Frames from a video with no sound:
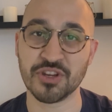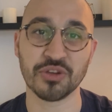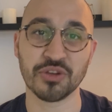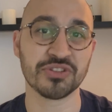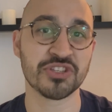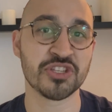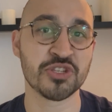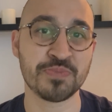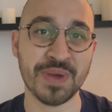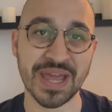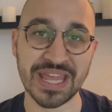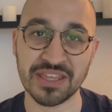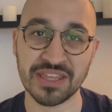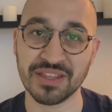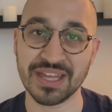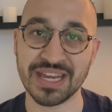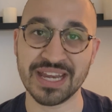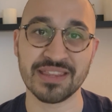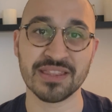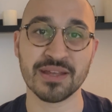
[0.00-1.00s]
Don't
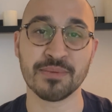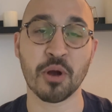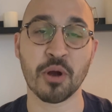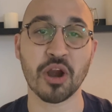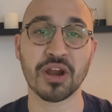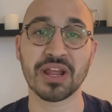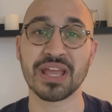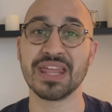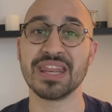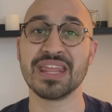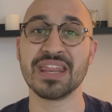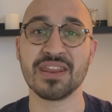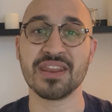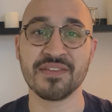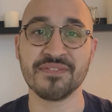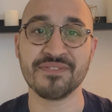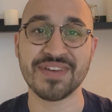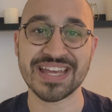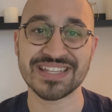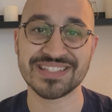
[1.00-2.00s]
speculate in the market and
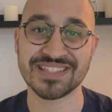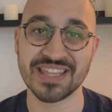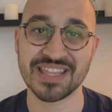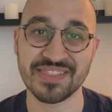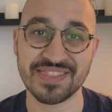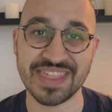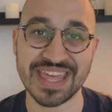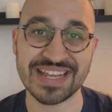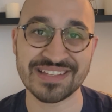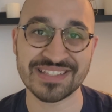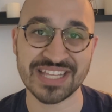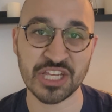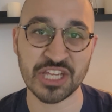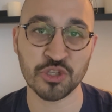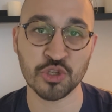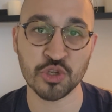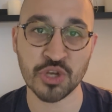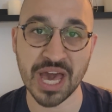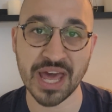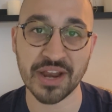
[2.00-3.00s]
invest in things that you
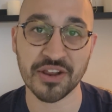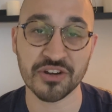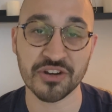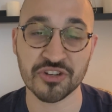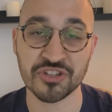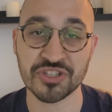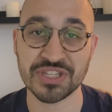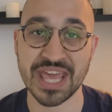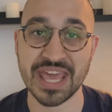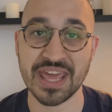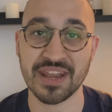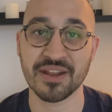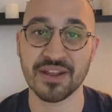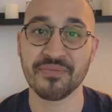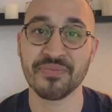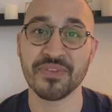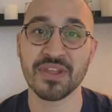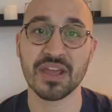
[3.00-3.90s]
do not understand.